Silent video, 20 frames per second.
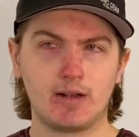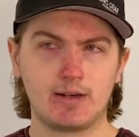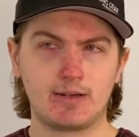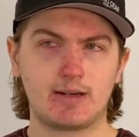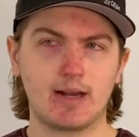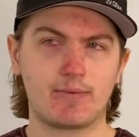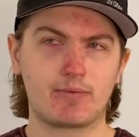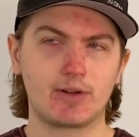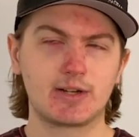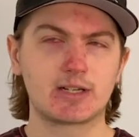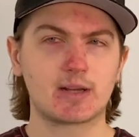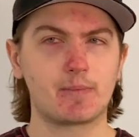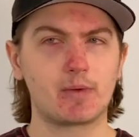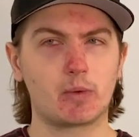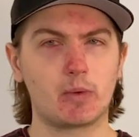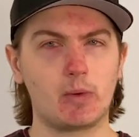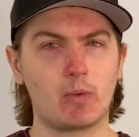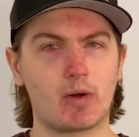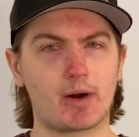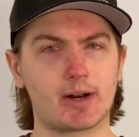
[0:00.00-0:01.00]
Definitely something
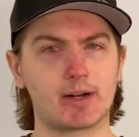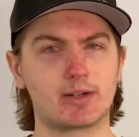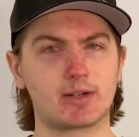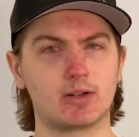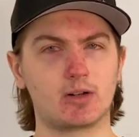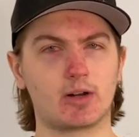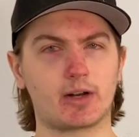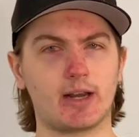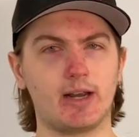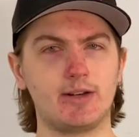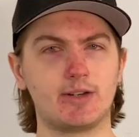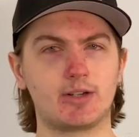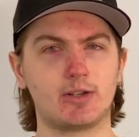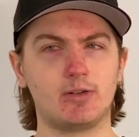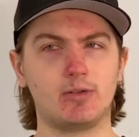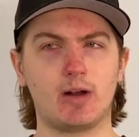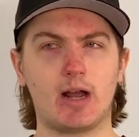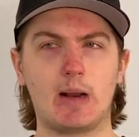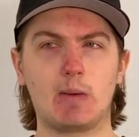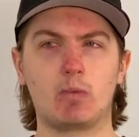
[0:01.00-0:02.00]
we wanted to look
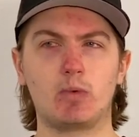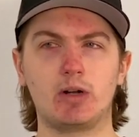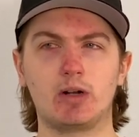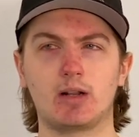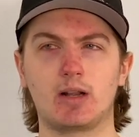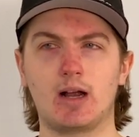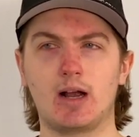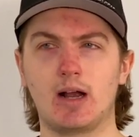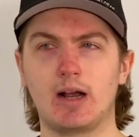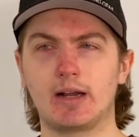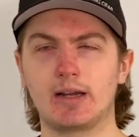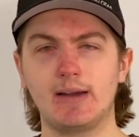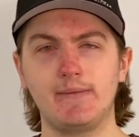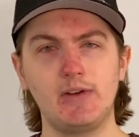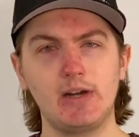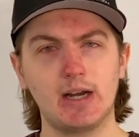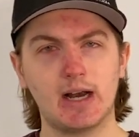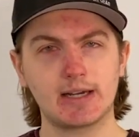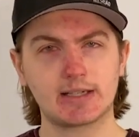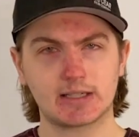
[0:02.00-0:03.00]
into, and we'll give you
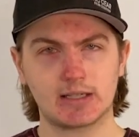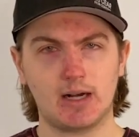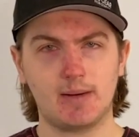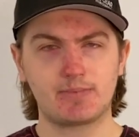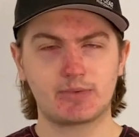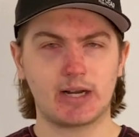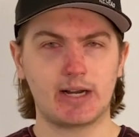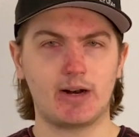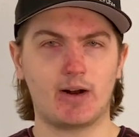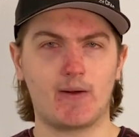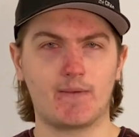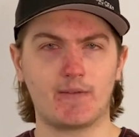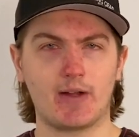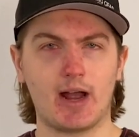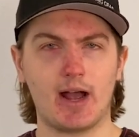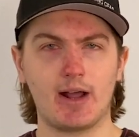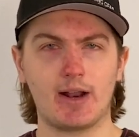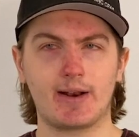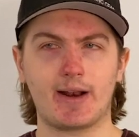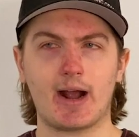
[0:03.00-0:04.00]
guys an update on
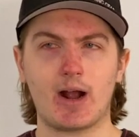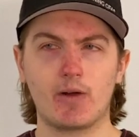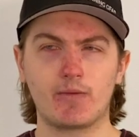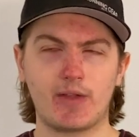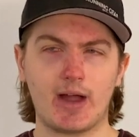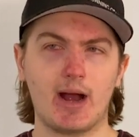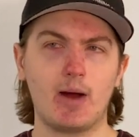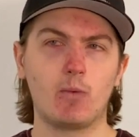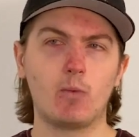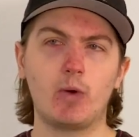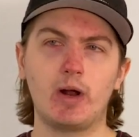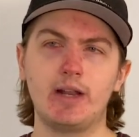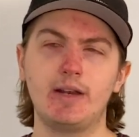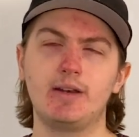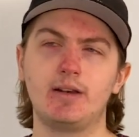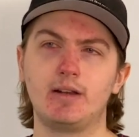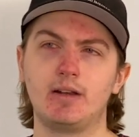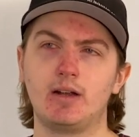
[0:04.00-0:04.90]
that and how that went